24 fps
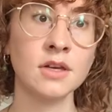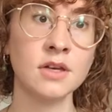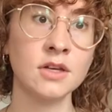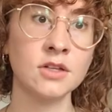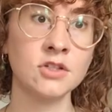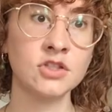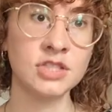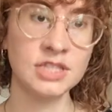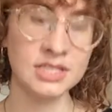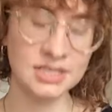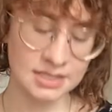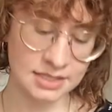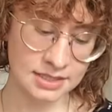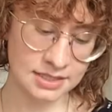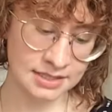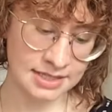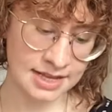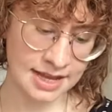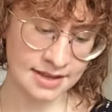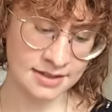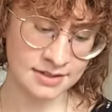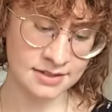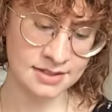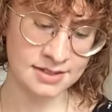Jesus
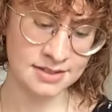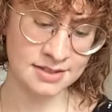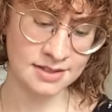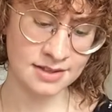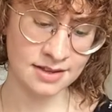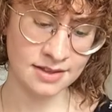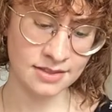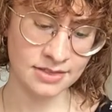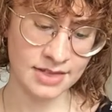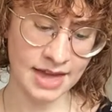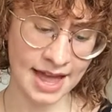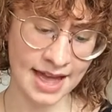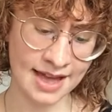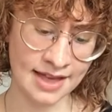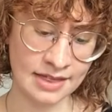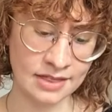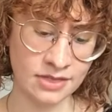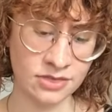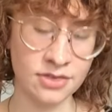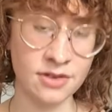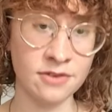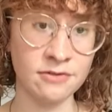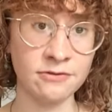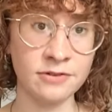says
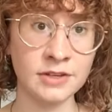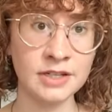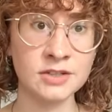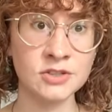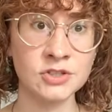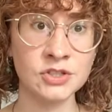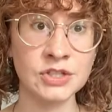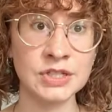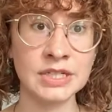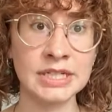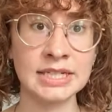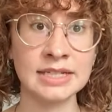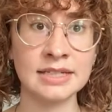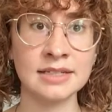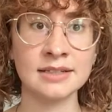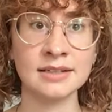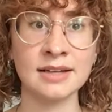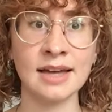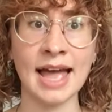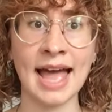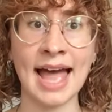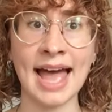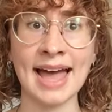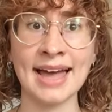that the fig
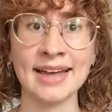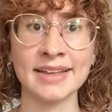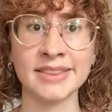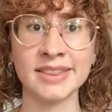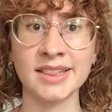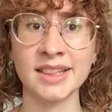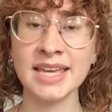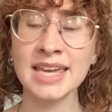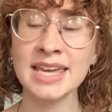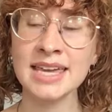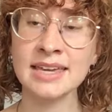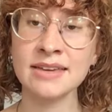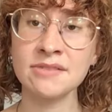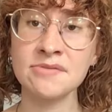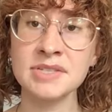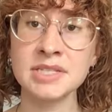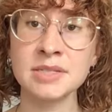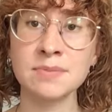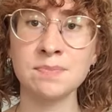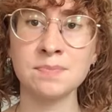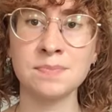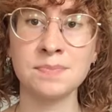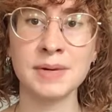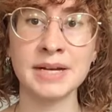tree had
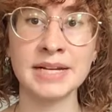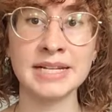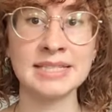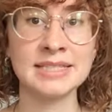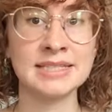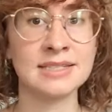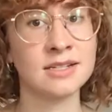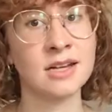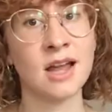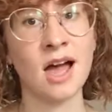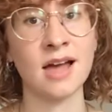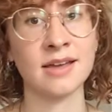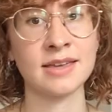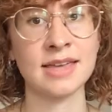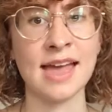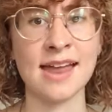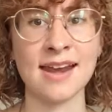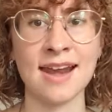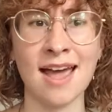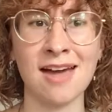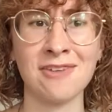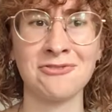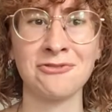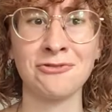leaves, but it did not
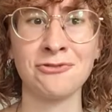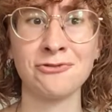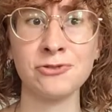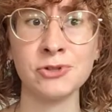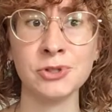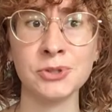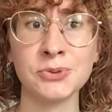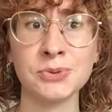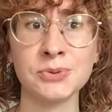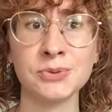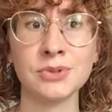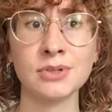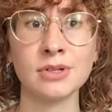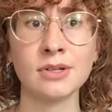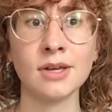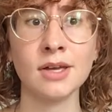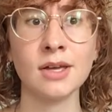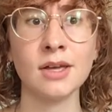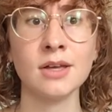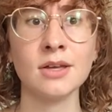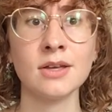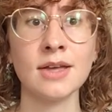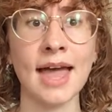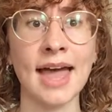yet have fruit.
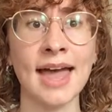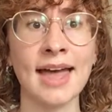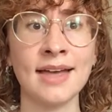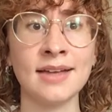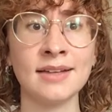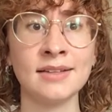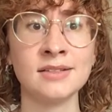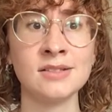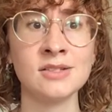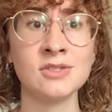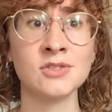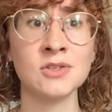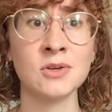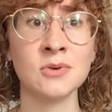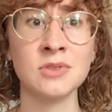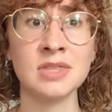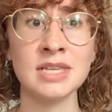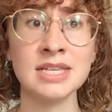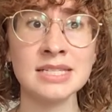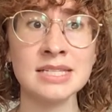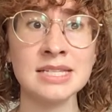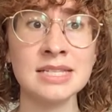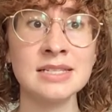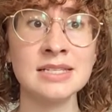And so
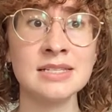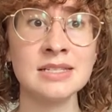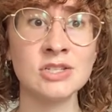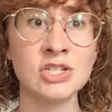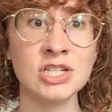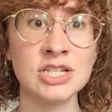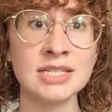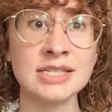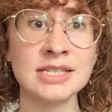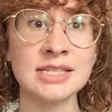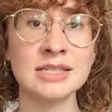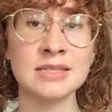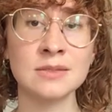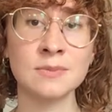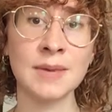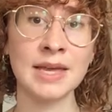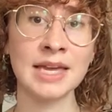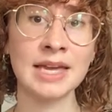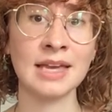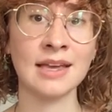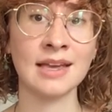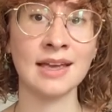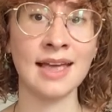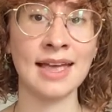this is Jesus
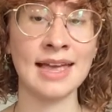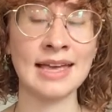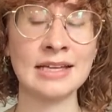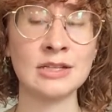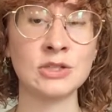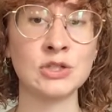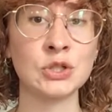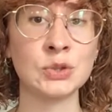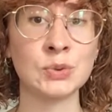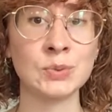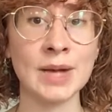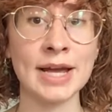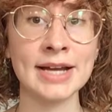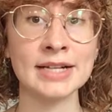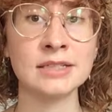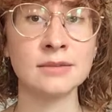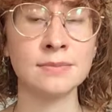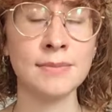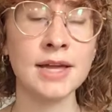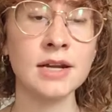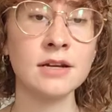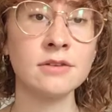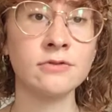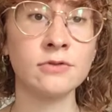making a
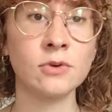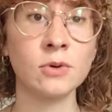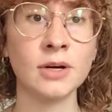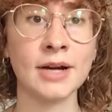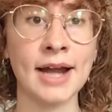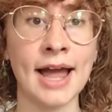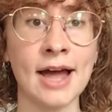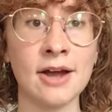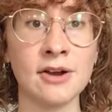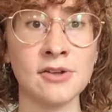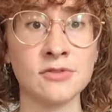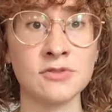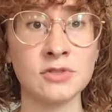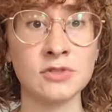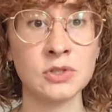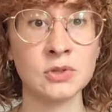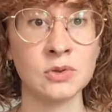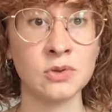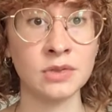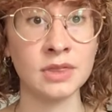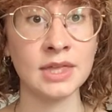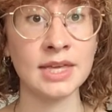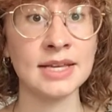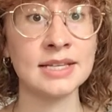direct metaphor out of
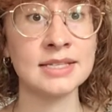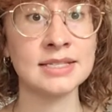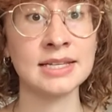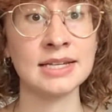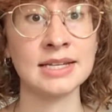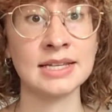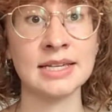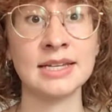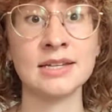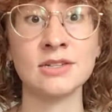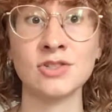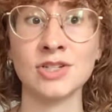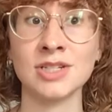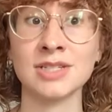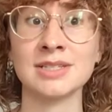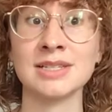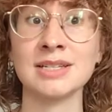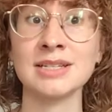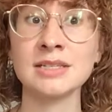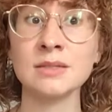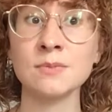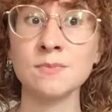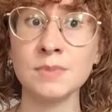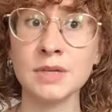two things that he had just
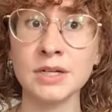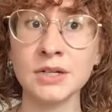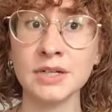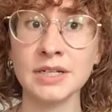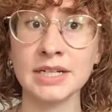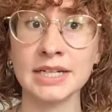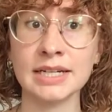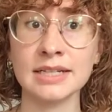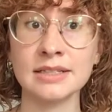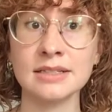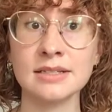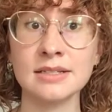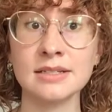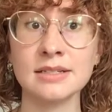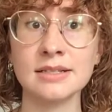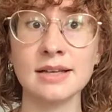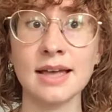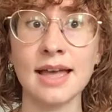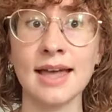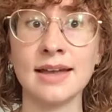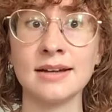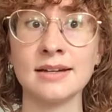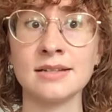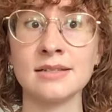experienced,
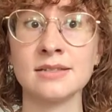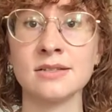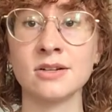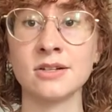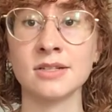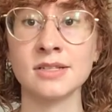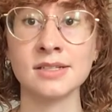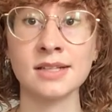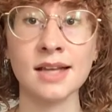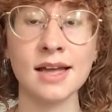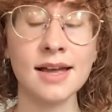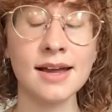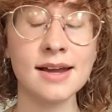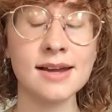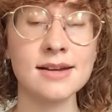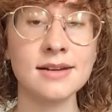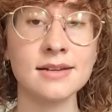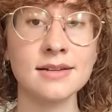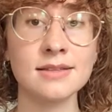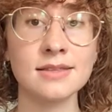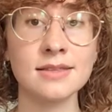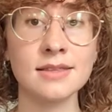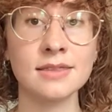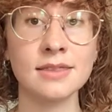and is our
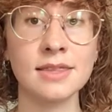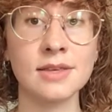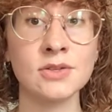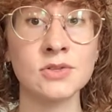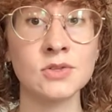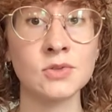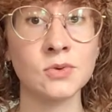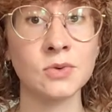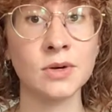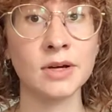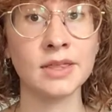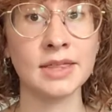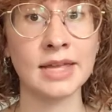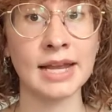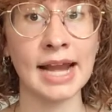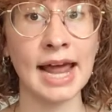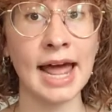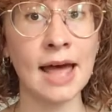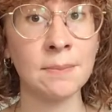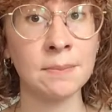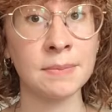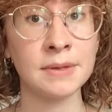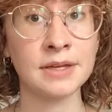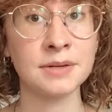sign the story that
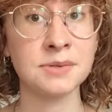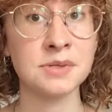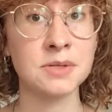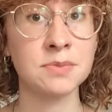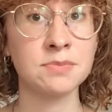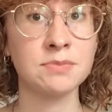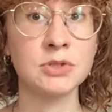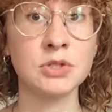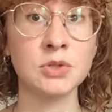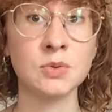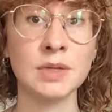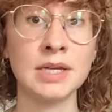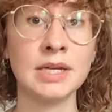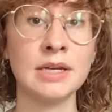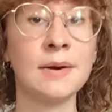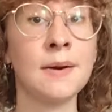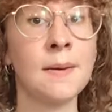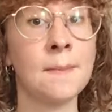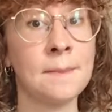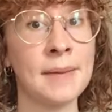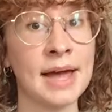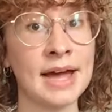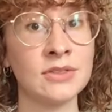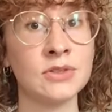happened between
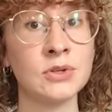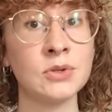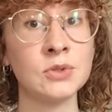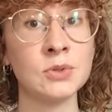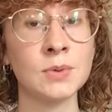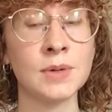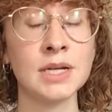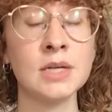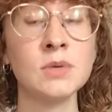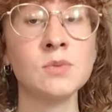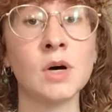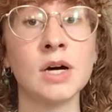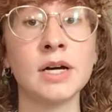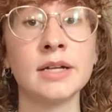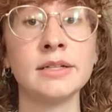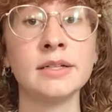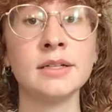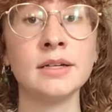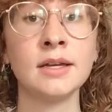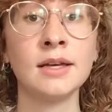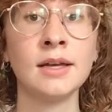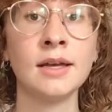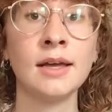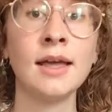Matthew
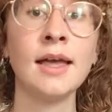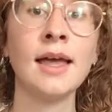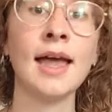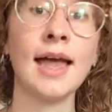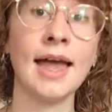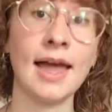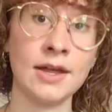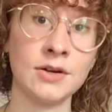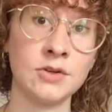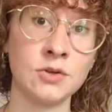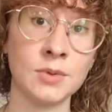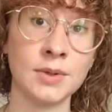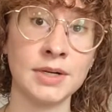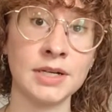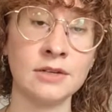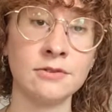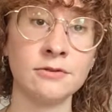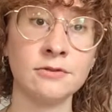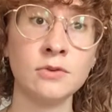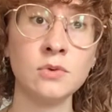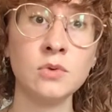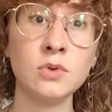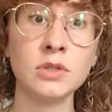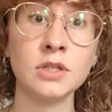21 and
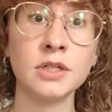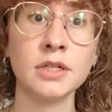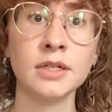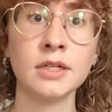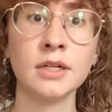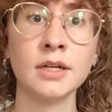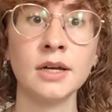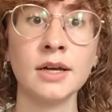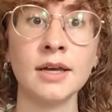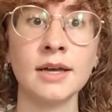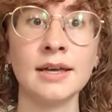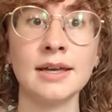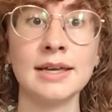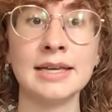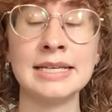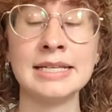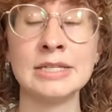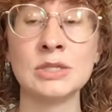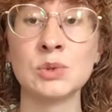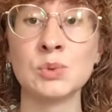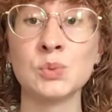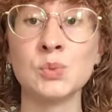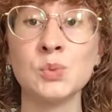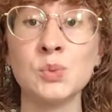24
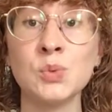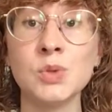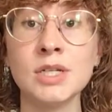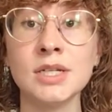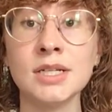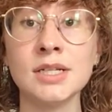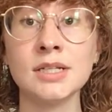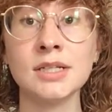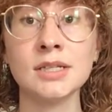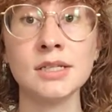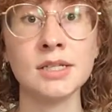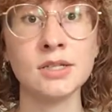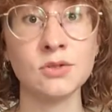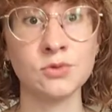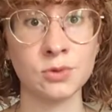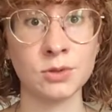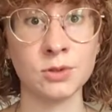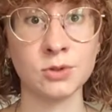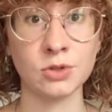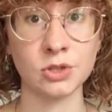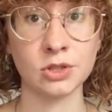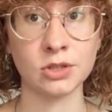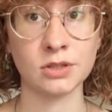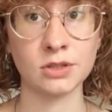is really
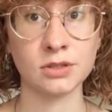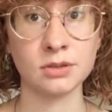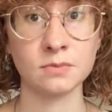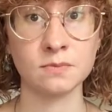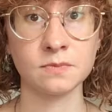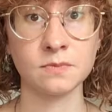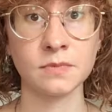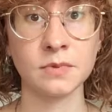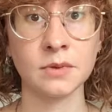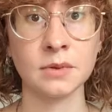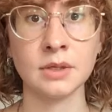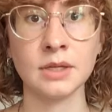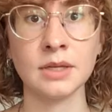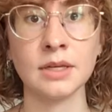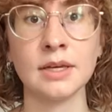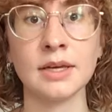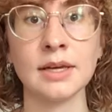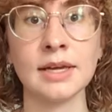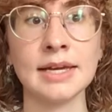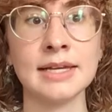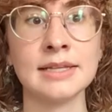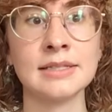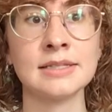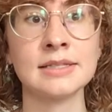crucial.
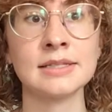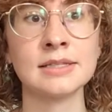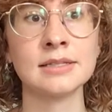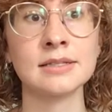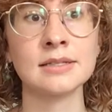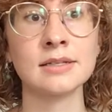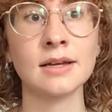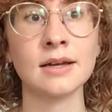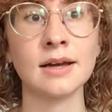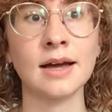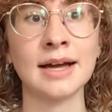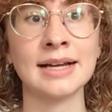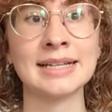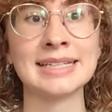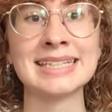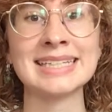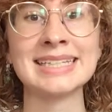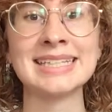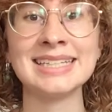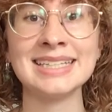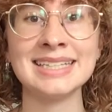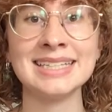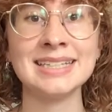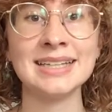It's a
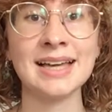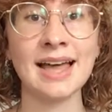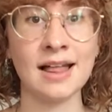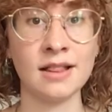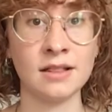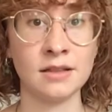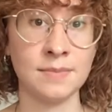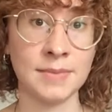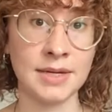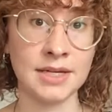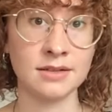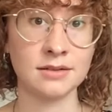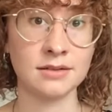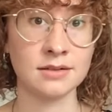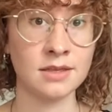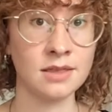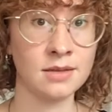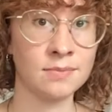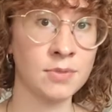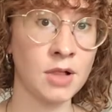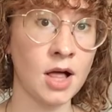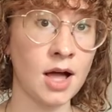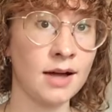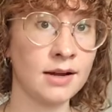key element to
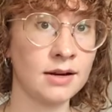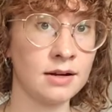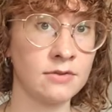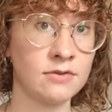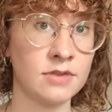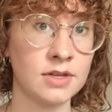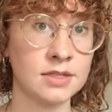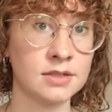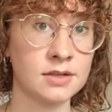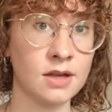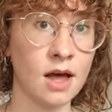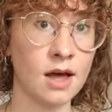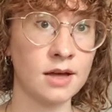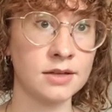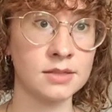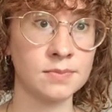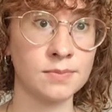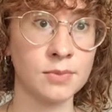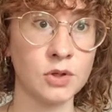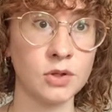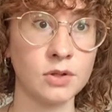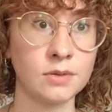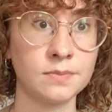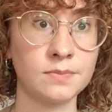the plot of this
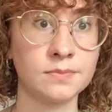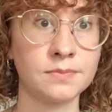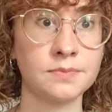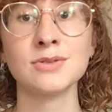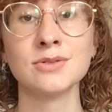gospel.